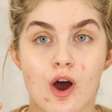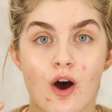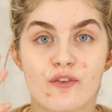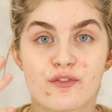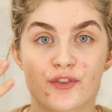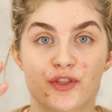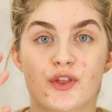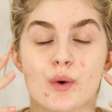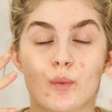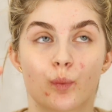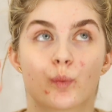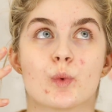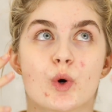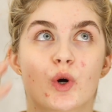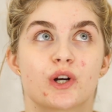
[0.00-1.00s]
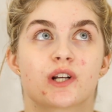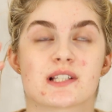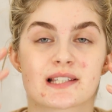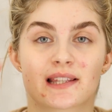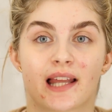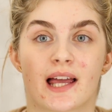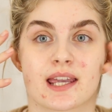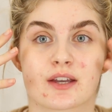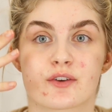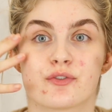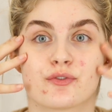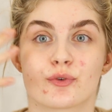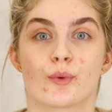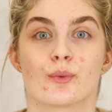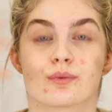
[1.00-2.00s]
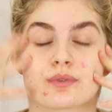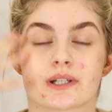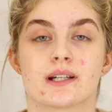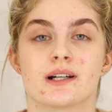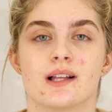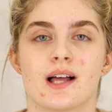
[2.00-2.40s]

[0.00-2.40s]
of the worst, like for real.